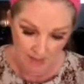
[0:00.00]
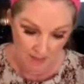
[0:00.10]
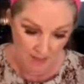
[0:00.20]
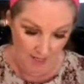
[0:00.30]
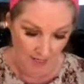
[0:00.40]

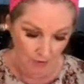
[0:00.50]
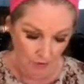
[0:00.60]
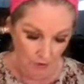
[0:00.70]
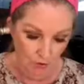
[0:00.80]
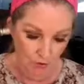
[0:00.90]
I have
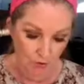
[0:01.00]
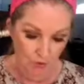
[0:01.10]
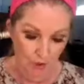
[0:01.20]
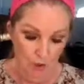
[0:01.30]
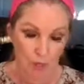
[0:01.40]

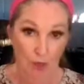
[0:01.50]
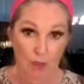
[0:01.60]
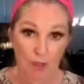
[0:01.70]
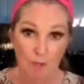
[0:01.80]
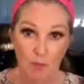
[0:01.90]
two
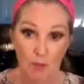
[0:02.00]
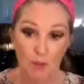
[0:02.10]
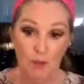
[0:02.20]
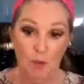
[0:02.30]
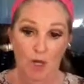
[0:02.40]
Napoleon
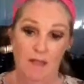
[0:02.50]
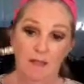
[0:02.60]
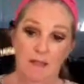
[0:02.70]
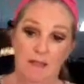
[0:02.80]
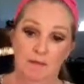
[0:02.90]
Purtis
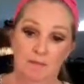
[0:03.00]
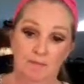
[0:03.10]
ones.